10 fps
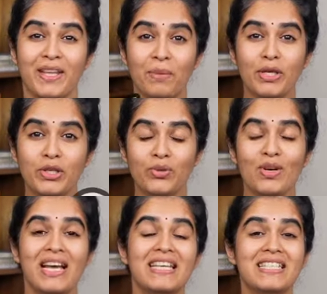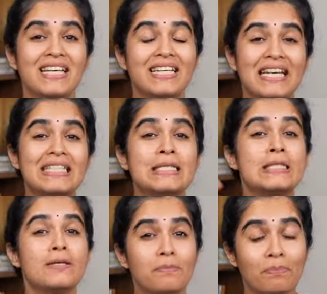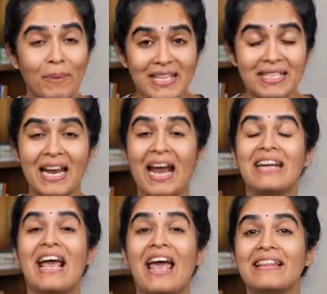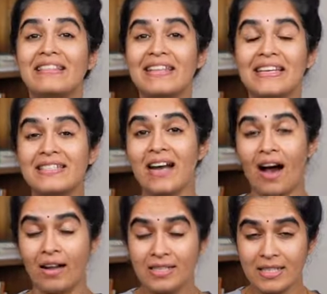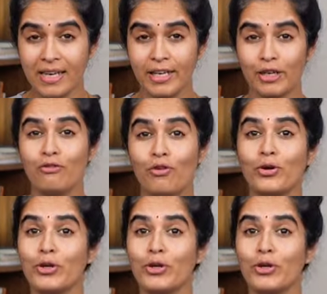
Number two is that it's the best and healthiest alternative for